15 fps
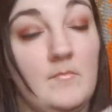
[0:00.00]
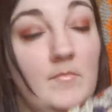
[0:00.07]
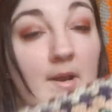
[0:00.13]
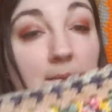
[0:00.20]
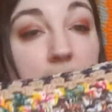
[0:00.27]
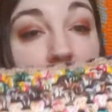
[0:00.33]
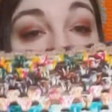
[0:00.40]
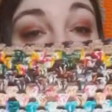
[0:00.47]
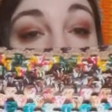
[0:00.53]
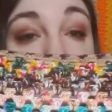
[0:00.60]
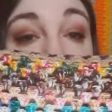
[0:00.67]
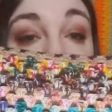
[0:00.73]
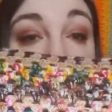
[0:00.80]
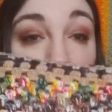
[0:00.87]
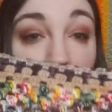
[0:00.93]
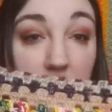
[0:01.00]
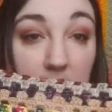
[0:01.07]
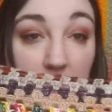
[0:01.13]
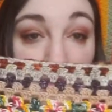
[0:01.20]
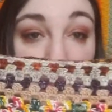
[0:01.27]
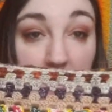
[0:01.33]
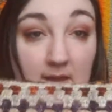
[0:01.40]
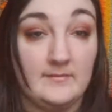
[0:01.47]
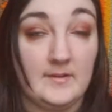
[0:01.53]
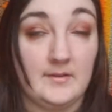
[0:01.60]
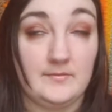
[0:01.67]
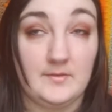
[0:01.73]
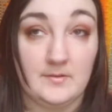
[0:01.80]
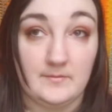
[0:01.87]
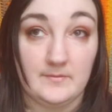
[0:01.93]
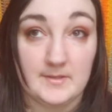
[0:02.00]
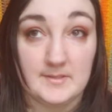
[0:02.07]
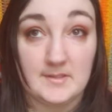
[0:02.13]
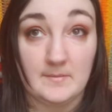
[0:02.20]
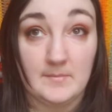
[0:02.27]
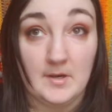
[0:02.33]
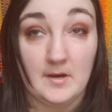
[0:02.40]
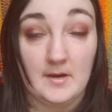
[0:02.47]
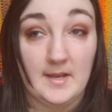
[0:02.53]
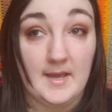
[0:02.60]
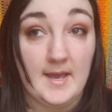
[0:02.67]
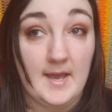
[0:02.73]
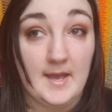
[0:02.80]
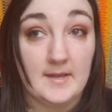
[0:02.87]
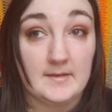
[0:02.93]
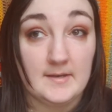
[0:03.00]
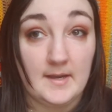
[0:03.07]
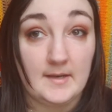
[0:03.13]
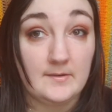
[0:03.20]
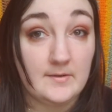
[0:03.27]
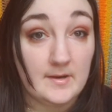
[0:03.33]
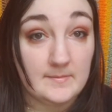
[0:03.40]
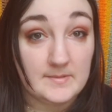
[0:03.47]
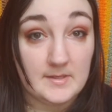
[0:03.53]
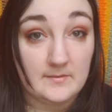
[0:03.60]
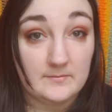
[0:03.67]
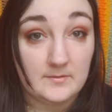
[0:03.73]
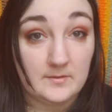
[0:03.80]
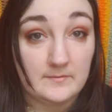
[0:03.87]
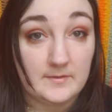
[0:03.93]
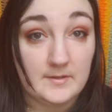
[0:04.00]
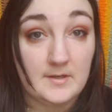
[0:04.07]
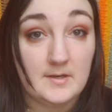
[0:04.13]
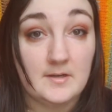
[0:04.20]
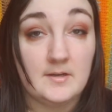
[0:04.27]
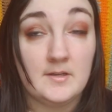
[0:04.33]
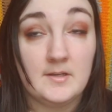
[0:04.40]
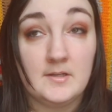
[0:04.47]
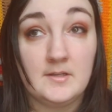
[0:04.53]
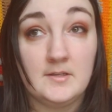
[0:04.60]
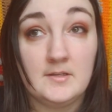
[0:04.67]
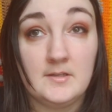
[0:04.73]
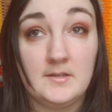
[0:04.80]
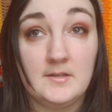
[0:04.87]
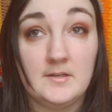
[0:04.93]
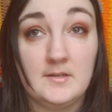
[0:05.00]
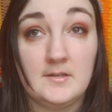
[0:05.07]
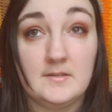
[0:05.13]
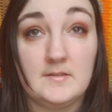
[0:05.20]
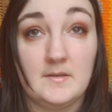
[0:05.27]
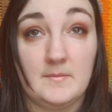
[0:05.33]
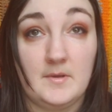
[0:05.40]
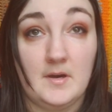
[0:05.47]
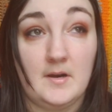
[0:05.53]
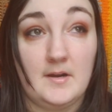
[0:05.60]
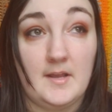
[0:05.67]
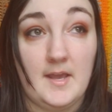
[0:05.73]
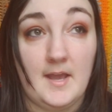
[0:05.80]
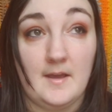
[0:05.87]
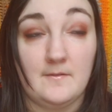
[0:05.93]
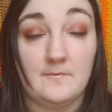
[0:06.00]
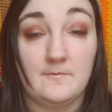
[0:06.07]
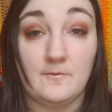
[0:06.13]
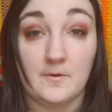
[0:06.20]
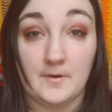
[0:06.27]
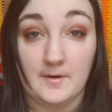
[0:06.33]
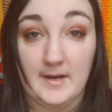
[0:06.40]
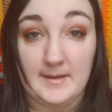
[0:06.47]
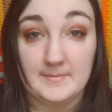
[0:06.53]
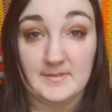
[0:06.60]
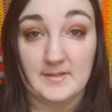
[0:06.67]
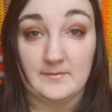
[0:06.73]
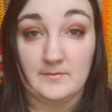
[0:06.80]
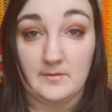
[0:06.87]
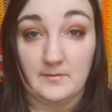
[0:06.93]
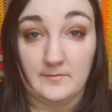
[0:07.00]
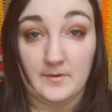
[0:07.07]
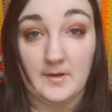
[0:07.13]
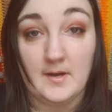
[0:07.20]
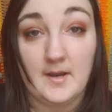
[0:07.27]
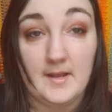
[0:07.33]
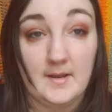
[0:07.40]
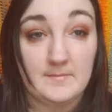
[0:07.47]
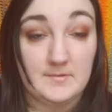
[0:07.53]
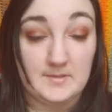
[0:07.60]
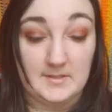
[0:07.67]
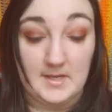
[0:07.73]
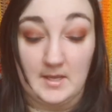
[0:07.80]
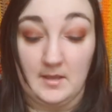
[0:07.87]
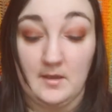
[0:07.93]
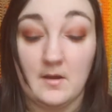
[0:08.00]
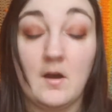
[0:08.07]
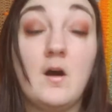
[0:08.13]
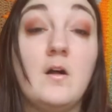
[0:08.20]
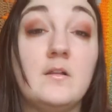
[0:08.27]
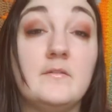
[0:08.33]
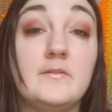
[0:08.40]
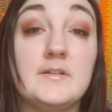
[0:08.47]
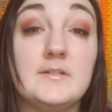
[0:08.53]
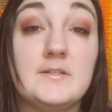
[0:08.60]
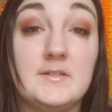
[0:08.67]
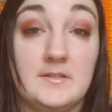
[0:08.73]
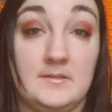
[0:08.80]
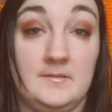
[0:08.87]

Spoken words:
But I'm just using everything that I had left over. Some yarn I had 9 grams left over. Some yarn I had 4 grams left over, and I'm just taking all of it,